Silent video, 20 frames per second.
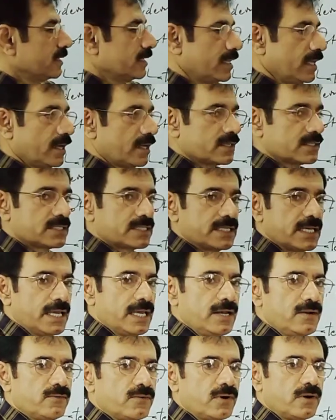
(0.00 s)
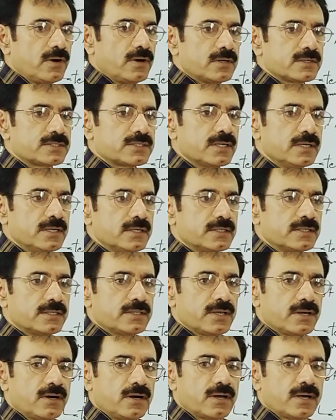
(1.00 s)
their cell walls,
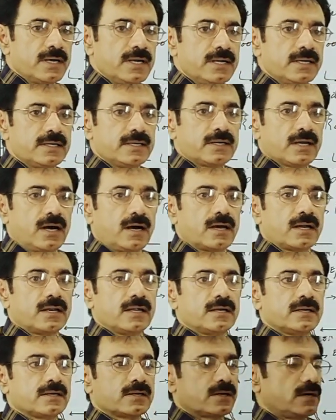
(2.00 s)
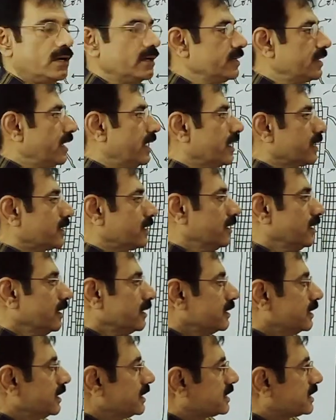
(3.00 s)
they are in direct contact. The